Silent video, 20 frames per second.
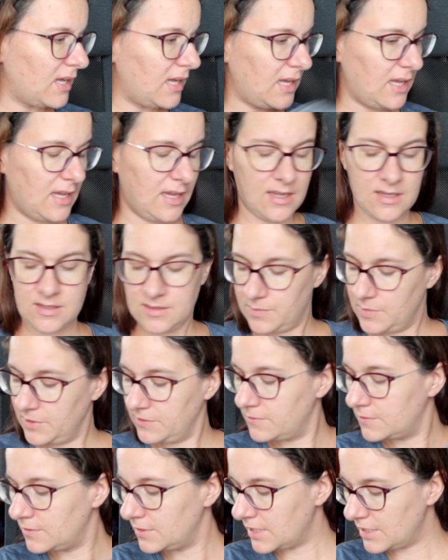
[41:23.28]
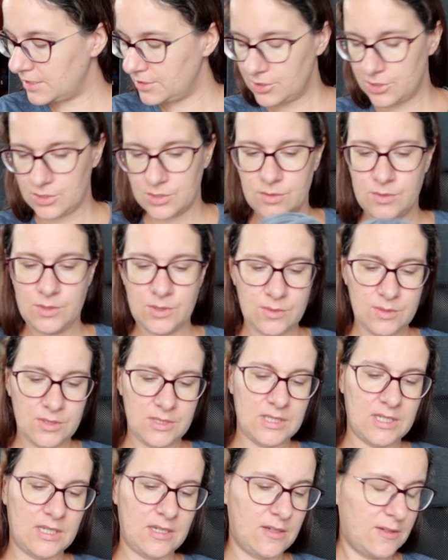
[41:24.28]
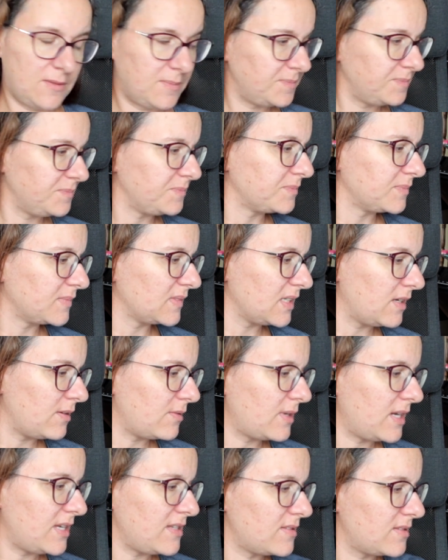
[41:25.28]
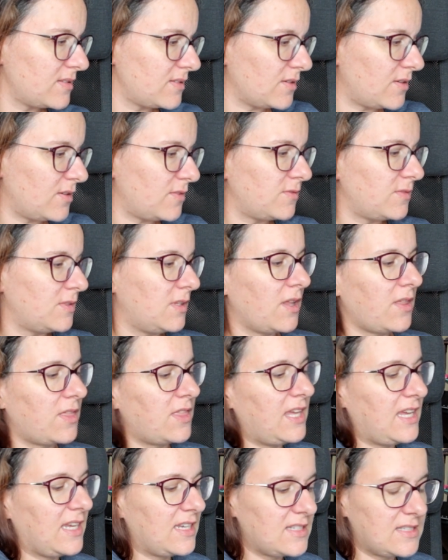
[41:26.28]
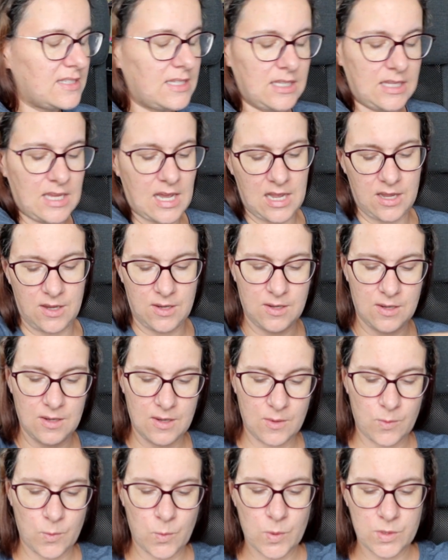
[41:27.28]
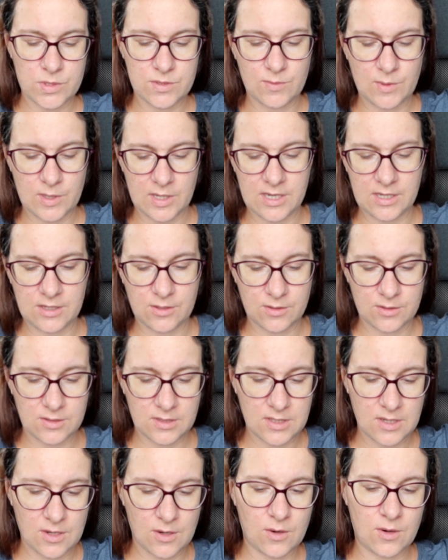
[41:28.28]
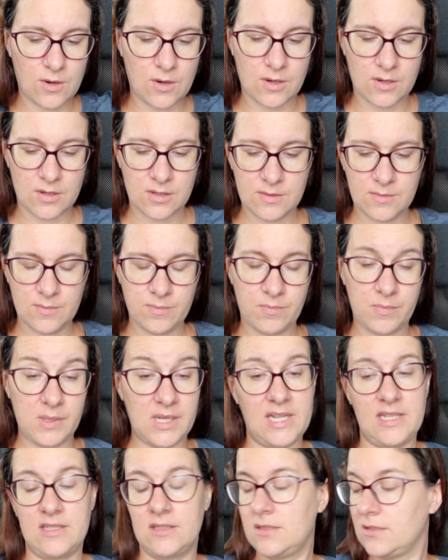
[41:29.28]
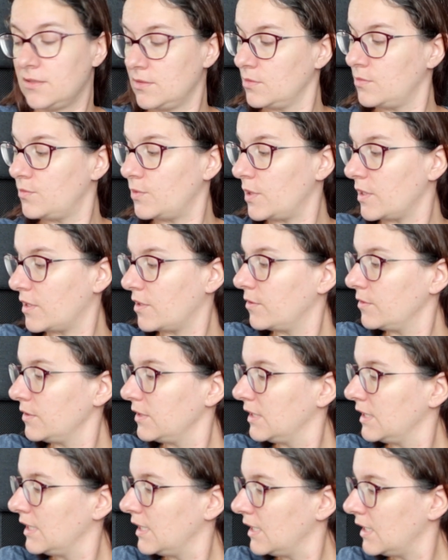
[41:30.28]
And before I show you the rest of the things that I was working on or planned to work on,